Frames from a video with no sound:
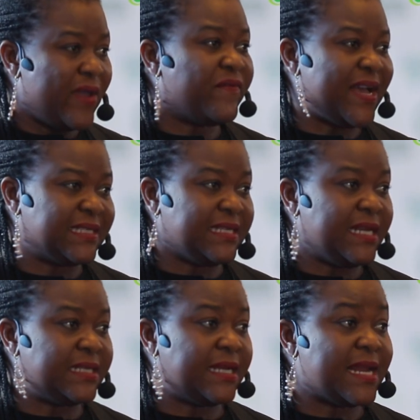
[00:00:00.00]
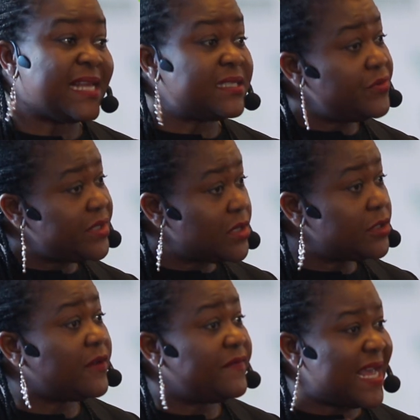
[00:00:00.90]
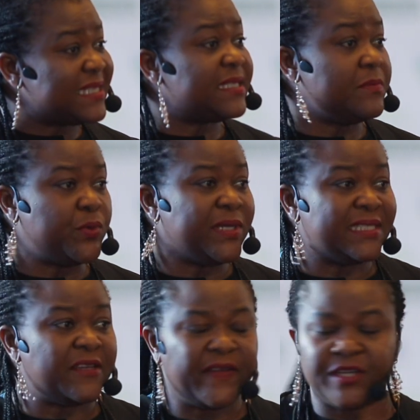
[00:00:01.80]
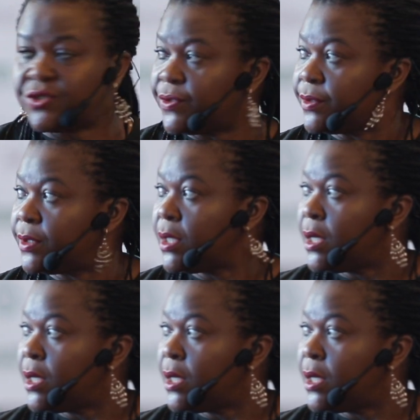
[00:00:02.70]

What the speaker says: were vaccinated as a result of that simple intervention.